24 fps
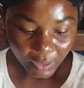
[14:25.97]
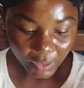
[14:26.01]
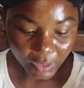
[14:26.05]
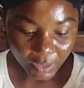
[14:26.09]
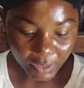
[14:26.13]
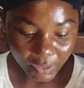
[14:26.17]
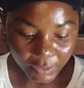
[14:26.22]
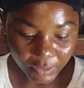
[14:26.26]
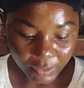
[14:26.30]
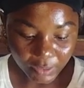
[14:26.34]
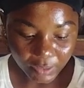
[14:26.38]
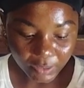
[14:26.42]

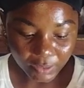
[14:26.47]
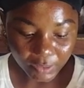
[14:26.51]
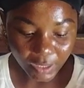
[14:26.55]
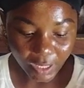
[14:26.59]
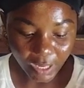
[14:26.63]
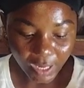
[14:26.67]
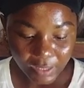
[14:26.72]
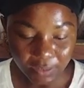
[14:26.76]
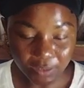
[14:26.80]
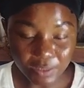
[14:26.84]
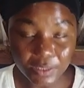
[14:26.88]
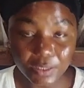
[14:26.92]
Any
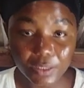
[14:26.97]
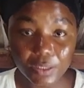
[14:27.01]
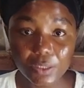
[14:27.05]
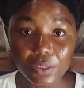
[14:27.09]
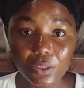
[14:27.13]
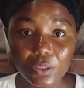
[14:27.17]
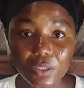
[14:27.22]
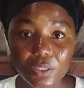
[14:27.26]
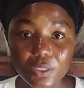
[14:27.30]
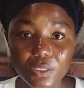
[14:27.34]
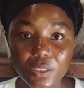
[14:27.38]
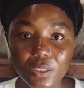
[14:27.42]

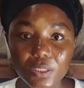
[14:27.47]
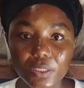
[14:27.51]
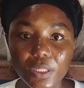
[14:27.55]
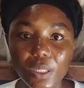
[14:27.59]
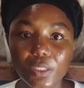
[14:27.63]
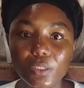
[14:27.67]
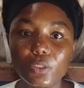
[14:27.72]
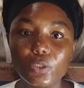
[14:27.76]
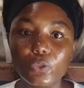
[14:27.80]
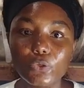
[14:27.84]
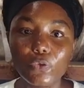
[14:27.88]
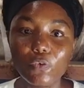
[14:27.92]
antioxidant,
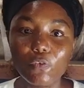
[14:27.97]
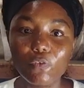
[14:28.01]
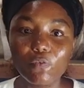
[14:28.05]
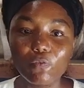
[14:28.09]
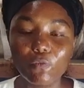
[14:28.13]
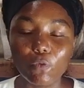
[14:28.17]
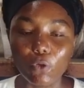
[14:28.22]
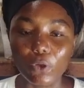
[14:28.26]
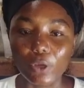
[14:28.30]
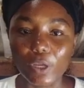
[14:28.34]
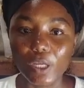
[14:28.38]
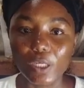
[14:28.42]
don't
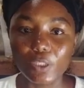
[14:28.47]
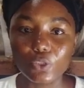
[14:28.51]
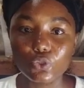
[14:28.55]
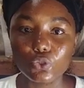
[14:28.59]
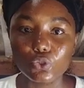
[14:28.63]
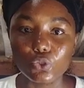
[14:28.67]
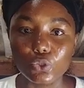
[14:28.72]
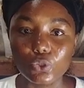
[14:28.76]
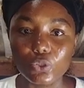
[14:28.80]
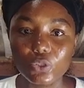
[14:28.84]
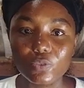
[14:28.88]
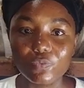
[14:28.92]
forget
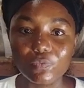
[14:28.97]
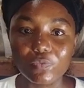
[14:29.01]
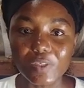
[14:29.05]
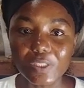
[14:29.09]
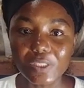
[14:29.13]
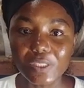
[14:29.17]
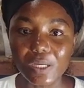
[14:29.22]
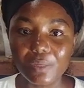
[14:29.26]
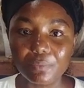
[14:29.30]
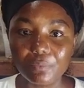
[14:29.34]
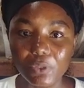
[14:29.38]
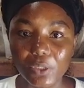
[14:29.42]
to use
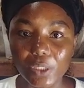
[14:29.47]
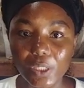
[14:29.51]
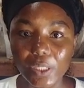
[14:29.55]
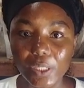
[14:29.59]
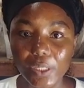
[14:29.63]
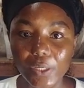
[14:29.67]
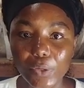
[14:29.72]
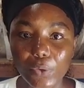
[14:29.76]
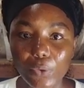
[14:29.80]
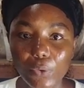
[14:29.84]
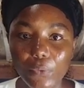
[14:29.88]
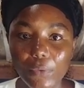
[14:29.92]
vitamin
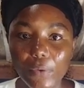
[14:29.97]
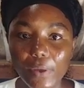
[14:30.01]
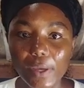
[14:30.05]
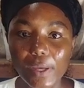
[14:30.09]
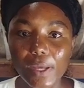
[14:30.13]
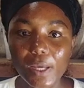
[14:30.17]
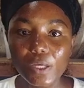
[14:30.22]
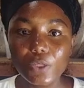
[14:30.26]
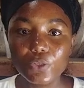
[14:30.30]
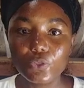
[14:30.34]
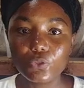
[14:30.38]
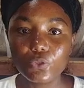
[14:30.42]
E oil
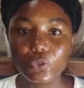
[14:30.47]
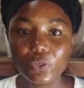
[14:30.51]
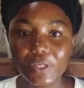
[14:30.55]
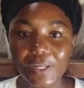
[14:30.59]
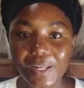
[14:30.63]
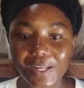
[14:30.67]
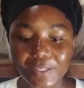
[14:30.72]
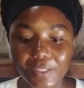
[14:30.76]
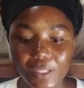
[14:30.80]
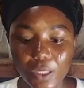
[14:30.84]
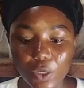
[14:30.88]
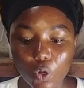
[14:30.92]
so
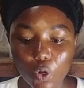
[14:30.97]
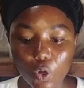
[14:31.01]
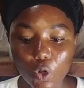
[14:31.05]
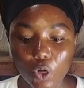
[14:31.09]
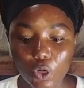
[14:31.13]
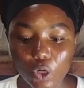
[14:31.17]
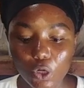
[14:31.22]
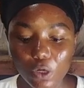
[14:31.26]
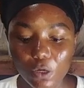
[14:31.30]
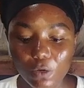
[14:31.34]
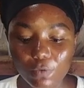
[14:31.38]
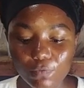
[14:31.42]
that the
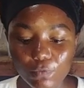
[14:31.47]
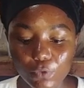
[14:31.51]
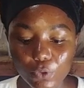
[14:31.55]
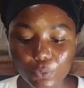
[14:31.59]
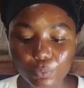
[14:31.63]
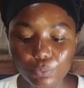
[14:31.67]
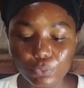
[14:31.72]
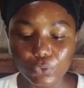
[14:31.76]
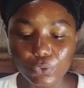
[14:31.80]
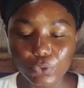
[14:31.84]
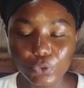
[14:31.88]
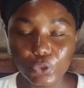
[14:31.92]
color of your
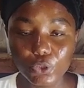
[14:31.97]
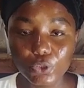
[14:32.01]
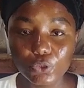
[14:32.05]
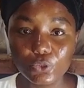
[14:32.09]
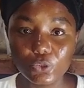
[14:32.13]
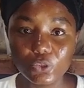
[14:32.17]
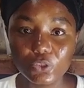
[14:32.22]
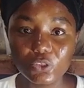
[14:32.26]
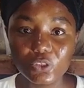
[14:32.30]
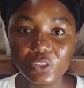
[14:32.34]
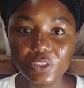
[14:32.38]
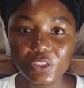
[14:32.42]
product
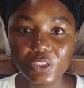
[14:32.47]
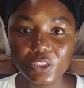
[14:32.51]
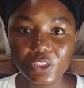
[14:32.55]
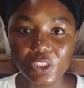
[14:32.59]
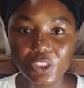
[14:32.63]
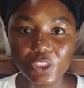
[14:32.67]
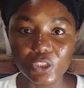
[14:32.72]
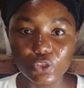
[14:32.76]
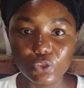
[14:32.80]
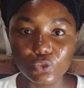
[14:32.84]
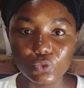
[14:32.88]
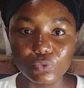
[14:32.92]
doesn't
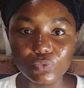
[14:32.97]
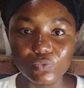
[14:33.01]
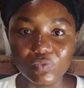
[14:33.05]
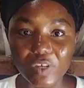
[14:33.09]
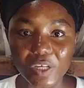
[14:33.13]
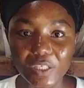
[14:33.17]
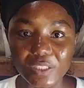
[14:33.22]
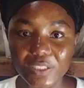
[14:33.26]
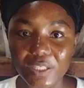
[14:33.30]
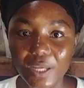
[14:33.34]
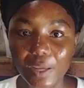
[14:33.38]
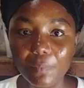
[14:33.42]
change
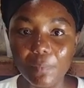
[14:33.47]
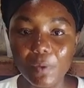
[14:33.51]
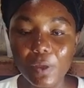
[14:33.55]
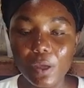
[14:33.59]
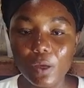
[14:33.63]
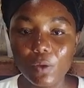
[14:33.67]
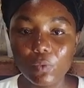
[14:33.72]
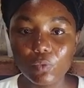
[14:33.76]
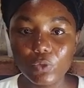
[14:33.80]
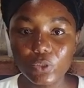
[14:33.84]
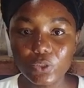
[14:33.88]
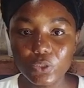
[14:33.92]
over time.
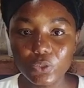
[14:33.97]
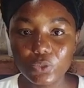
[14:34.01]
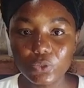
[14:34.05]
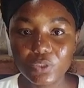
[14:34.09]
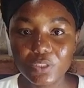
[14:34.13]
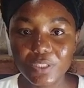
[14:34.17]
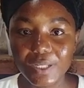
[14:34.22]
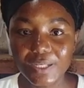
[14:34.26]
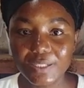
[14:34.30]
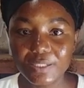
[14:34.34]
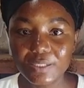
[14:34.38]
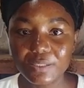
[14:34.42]
Once you
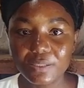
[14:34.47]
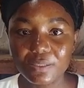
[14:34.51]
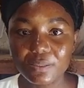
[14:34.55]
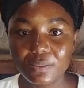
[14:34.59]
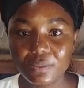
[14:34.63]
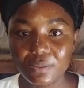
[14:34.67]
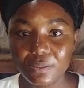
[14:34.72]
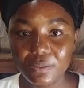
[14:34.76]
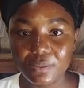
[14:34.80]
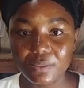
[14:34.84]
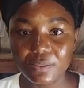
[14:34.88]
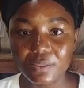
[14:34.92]
start
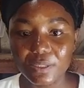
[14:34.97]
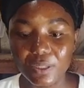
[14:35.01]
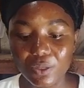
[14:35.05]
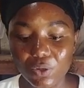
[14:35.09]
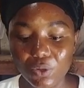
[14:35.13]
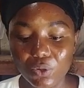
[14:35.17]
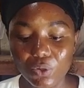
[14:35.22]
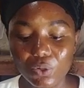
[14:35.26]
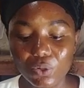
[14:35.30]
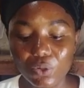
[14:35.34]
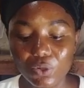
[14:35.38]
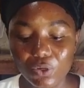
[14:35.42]
seeing the
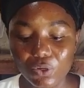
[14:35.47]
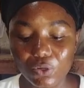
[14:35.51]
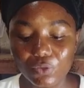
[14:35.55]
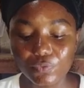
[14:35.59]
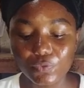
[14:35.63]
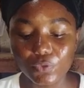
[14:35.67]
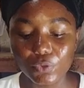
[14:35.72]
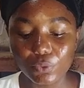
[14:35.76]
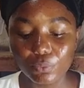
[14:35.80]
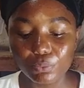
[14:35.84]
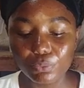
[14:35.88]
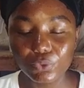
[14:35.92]
color of
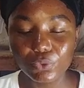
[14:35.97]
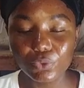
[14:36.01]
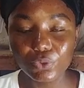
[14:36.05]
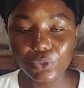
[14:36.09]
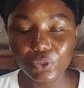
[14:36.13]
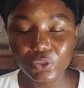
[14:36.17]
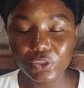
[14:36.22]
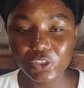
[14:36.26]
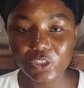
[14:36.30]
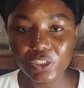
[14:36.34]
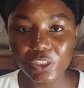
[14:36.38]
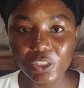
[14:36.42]
your
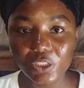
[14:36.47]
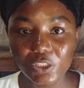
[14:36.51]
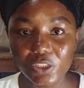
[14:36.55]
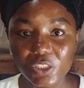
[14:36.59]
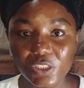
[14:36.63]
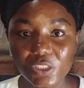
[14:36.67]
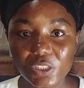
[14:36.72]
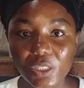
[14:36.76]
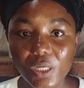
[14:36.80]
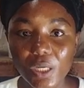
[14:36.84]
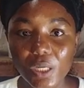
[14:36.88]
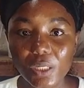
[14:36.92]
product
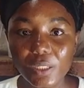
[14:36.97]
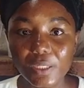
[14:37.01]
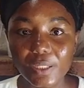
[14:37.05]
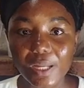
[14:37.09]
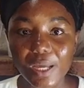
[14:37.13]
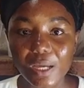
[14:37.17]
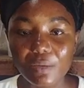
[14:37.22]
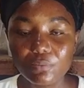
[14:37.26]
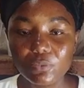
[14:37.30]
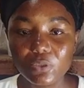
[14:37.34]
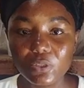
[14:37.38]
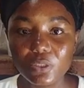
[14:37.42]
changing,
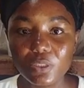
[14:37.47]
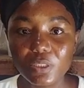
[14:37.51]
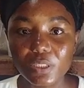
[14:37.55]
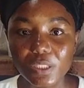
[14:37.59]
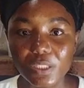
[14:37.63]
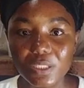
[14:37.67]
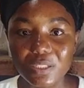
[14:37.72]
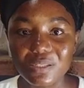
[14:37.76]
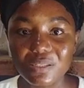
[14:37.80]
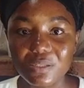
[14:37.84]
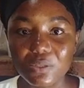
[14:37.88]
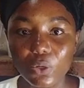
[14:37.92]
that means
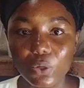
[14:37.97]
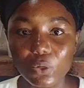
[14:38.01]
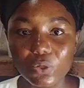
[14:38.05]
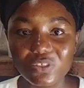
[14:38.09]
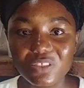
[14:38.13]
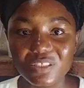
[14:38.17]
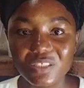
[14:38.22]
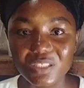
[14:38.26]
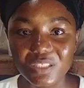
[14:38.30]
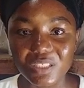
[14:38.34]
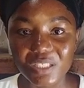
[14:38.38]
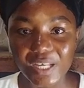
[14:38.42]
it's
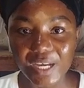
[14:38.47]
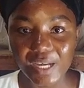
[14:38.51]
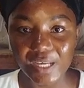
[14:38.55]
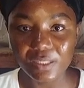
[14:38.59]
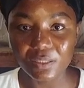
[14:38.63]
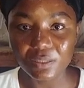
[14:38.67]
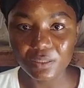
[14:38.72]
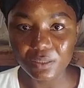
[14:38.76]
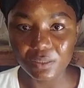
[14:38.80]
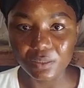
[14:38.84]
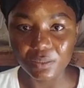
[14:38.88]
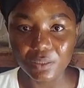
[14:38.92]

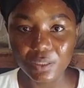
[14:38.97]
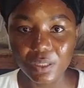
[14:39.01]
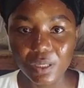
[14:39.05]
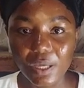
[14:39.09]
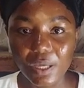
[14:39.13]
oxidizing.